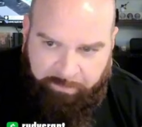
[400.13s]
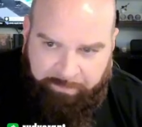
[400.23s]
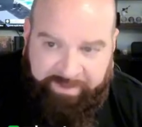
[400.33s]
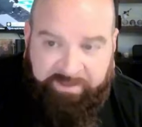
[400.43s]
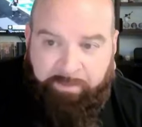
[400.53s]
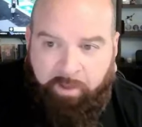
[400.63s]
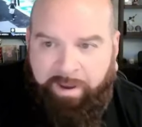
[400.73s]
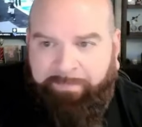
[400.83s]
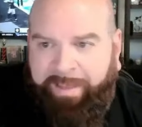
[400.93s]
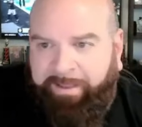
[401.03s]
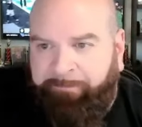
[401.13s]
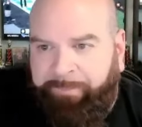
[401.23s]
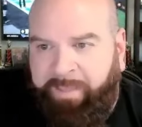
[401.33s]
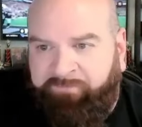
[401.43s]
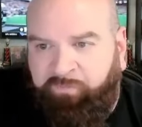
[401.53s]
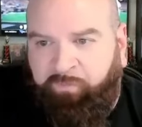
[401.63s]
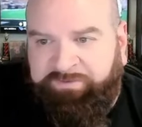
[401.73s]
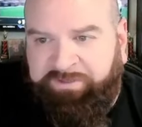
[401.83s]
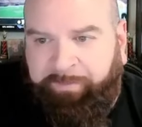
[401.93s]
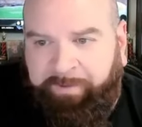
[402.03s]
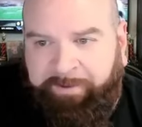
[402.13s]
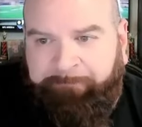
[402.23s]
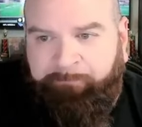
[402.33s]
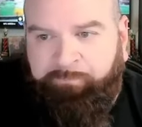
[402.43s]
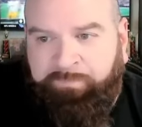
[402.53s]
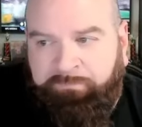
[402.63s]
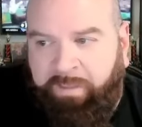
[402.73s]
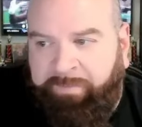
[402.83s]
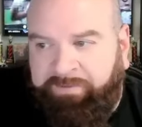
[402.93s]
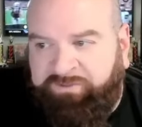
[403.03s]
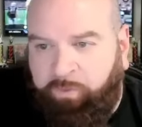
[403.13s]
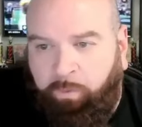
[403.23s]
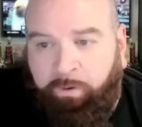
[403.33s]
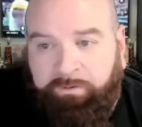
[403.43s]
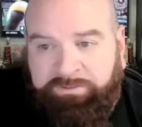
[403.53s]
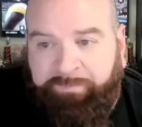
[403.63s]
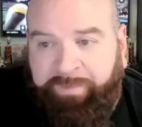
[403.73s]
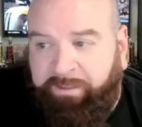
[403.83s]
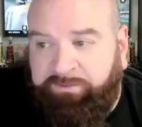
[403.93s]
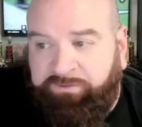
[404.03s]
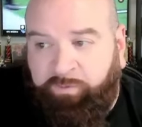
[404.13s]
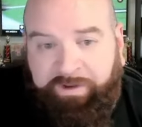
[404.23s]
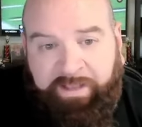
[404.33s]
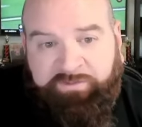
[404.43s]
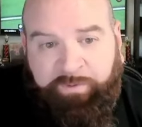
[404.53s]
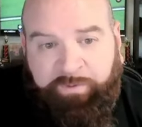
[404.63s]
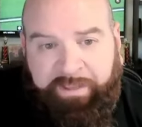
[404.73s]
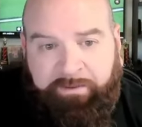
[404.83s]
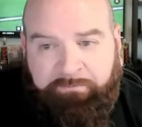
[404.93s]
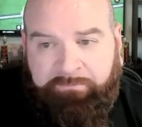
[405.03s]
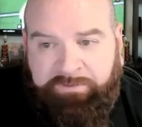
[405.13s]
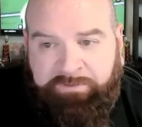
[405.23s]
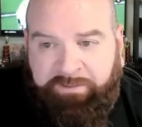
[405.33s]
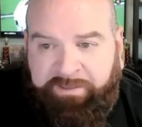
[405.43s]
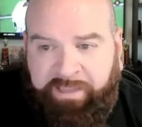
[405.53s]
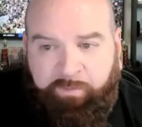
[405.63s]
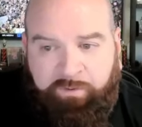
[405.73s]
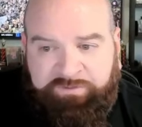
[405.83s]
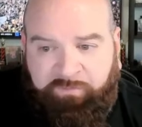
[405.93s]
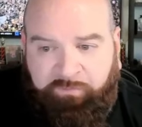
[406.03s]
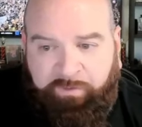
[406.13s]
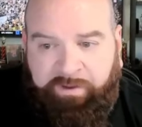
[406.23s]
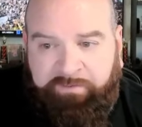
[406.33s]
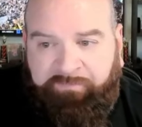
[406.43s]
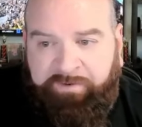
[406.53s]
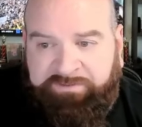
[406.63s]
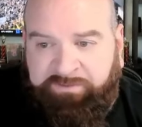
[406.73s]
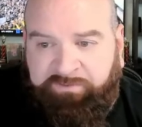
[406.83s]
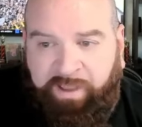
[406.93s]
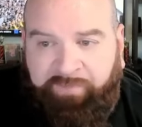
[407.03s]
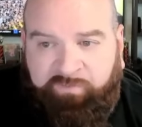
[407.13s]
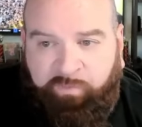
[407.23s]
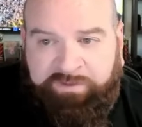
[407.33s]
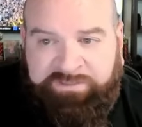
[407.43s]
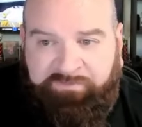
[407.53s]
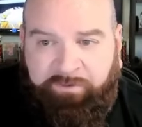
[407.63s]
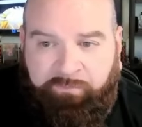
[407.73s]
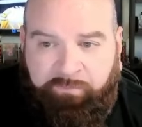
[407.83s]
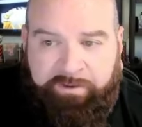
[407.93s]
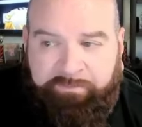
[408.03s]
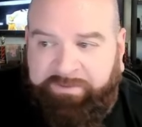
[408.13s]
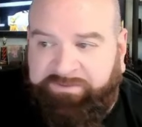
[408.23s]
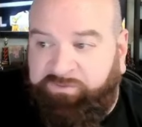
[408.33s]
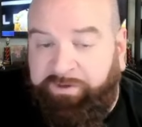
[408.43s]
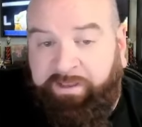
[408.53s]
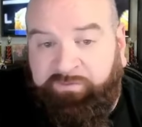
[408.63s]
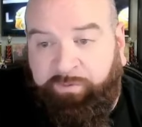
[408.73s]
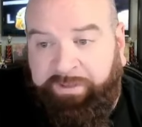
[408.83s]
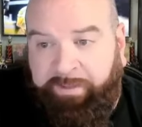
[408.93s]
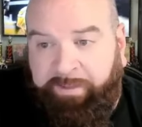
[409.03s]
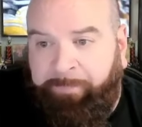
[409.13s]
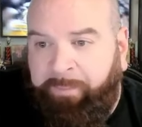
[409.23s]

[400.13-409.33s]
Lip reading: But they get the ball right back after forcing a punt, and they score to make it 29-28. Dylan Gabriel goes for a run to finish the drive, a 27-yard run, makes it 29-28.